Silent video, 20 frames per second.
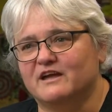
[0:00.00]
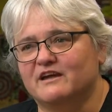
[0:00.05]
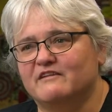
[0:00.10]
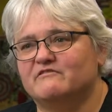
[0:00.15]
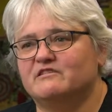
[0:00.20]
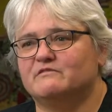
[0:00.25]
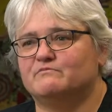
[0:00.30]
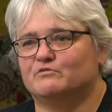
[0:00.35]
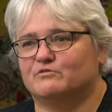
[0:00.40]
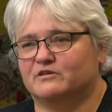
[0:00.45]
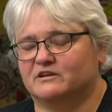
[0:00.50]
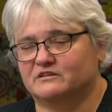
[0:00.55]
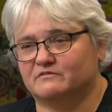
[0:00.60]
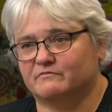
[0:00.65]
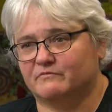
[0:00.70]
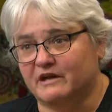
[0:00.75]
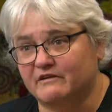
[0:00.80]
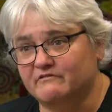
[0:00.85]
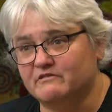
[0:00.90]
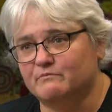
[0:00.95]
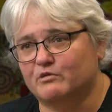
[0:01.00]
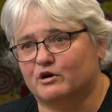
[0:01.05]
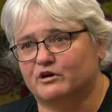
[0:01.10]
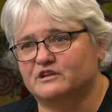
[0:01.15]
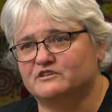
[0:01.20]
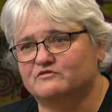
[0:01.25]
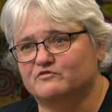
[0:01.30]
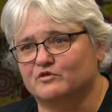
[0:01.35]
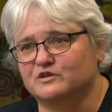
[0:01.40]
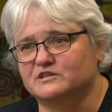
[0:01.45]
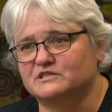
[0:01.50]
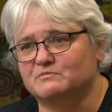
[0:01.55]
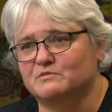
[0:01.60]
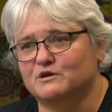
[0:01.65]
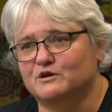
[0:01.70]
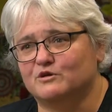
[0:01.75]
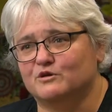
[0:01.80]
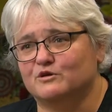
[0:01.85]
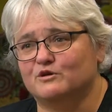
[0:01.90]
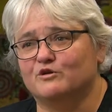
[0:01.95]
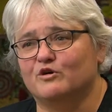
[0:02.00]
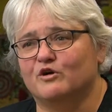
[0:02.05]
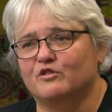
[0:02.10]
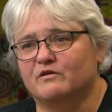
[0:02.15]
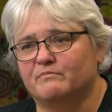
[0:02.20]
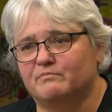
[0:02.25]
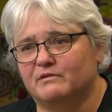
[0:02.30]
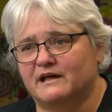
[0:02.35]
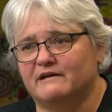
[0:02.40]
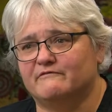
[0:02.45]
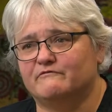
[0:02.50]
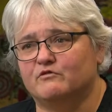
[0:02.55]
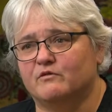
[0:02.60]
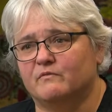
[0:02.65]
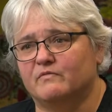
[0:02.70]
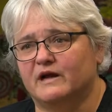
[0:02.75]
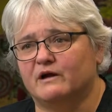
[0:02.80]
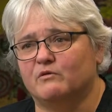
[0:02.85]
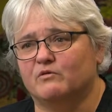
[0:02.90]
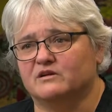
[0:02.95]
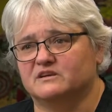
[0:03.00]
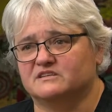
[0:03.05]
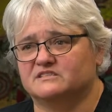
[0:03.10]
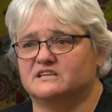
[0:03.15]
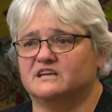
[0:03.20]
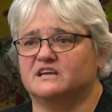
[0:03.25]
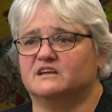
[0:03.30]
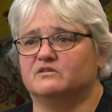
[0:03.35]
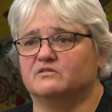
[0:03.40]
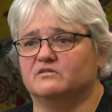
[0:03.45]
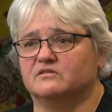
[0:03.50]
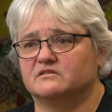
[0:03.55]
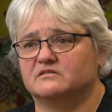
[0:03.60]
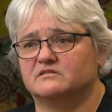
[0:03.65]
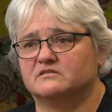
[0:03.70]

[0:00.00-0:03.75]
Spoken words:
everybody's voice to be heard on the platform they want to stand on.